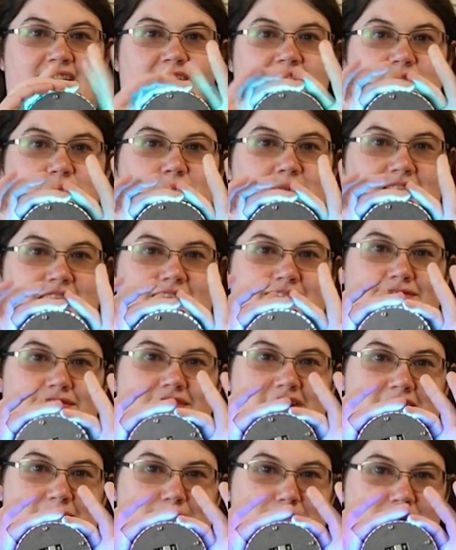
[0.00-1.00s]
and we have
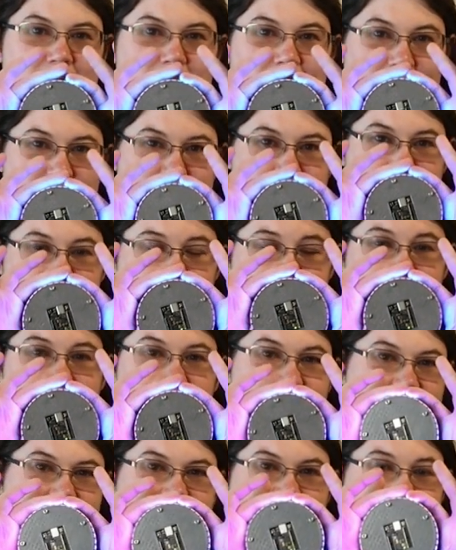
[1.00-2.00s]
rainbows.
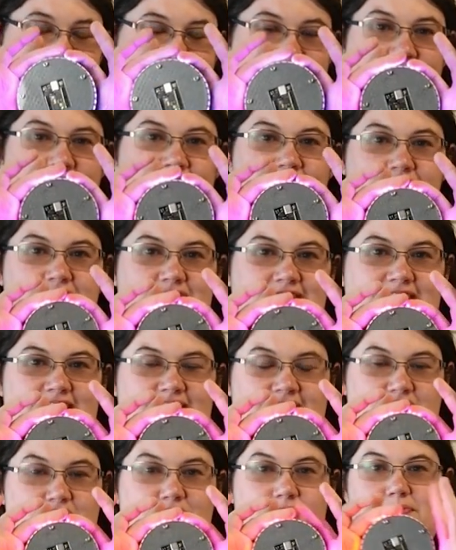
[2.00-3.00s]
So
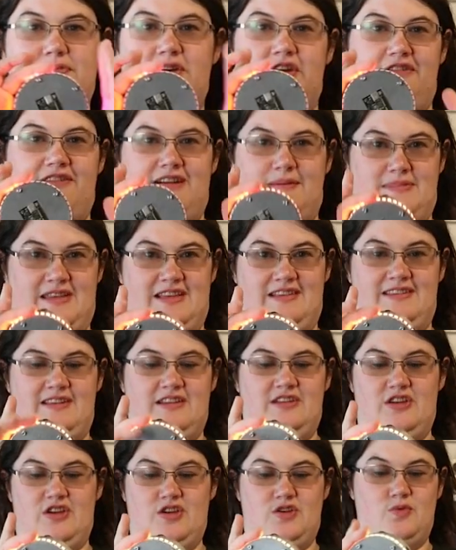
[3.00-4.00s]
obviously you could program this
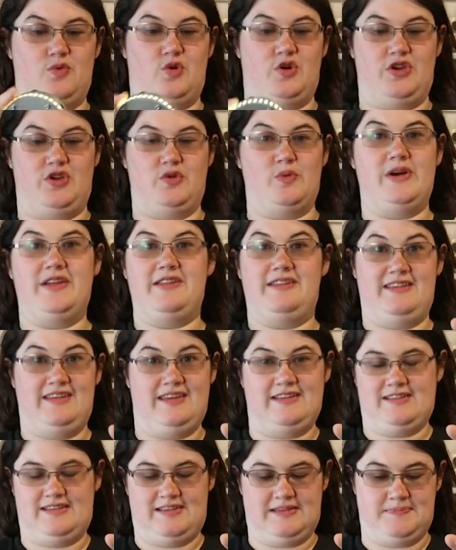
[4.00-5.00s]
to do what you
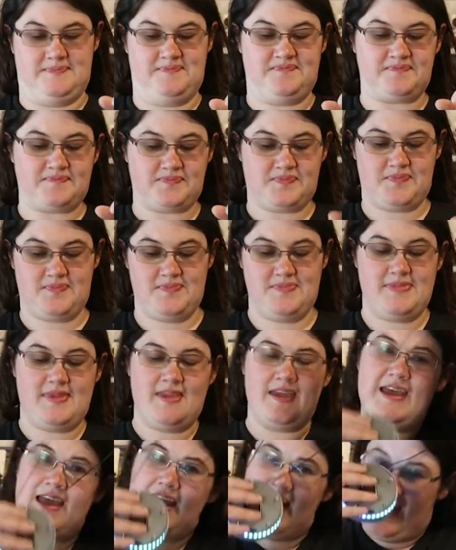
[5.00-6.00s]
wanted.
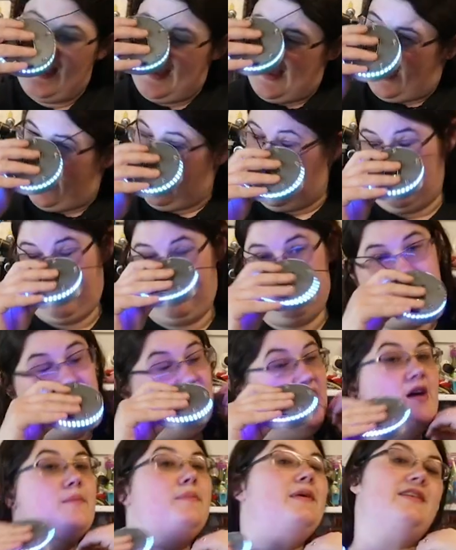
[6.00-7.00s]
I've
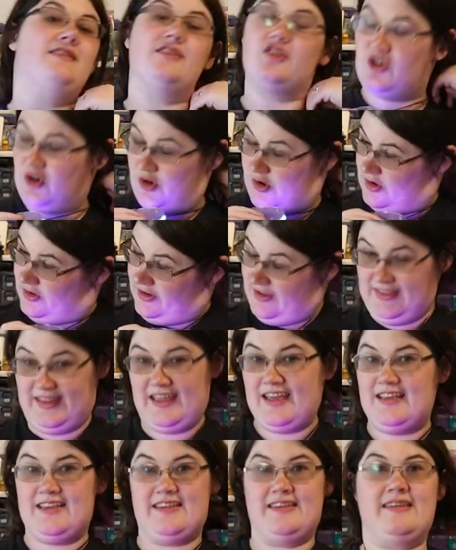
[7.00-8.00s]
put a piece of cord on
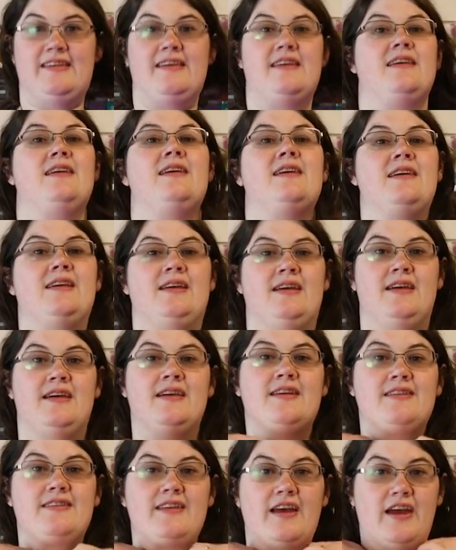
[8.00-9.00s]
this
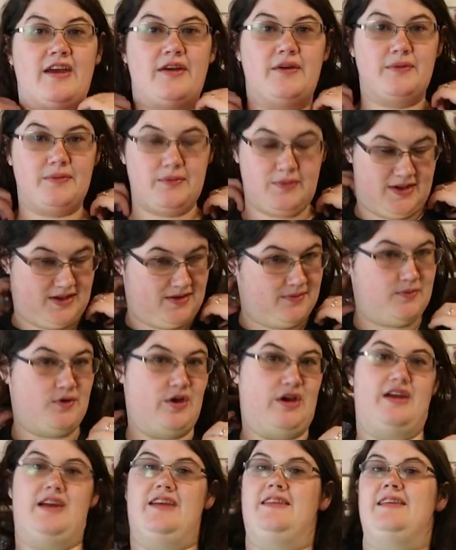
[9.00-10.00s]
so we can
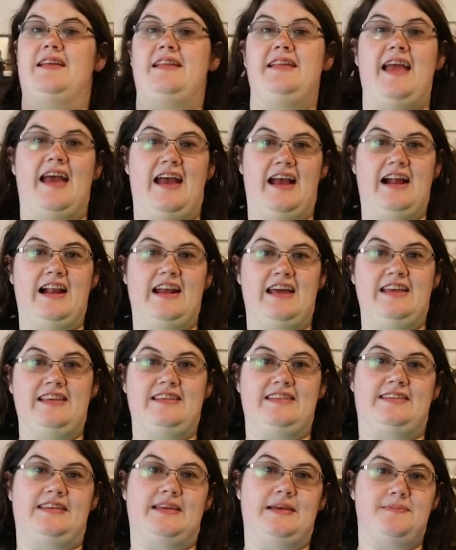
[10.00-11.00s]
wear it as a
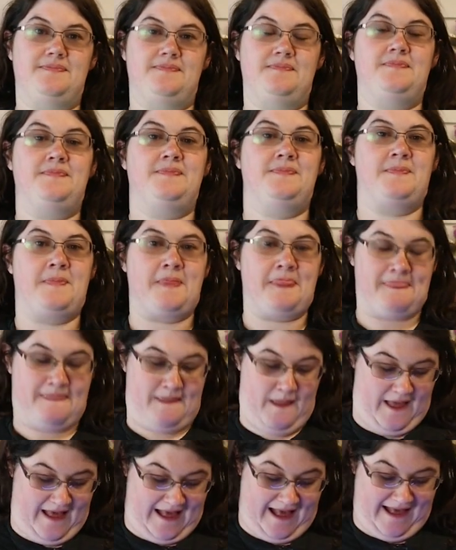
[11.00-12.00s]
necklace
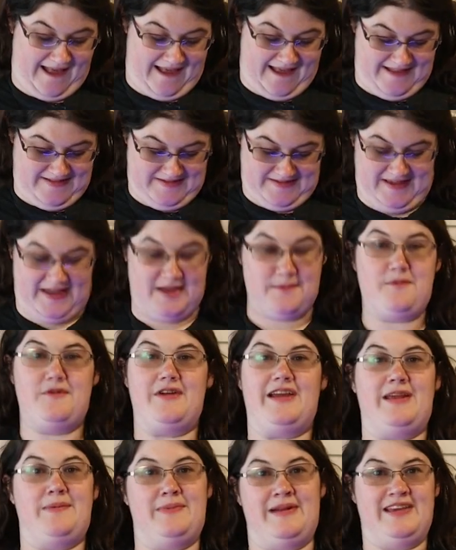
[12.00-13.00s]
and I'm
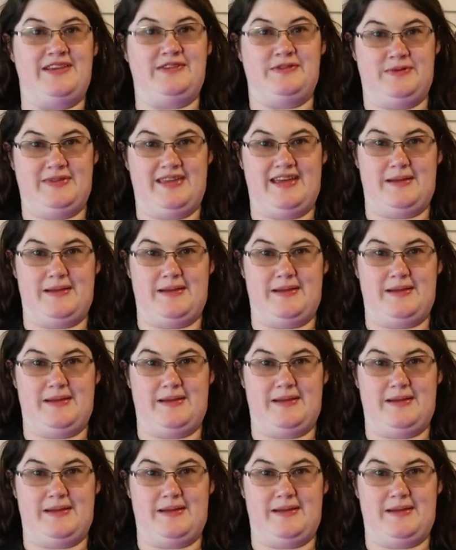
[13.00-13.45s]
really pleased with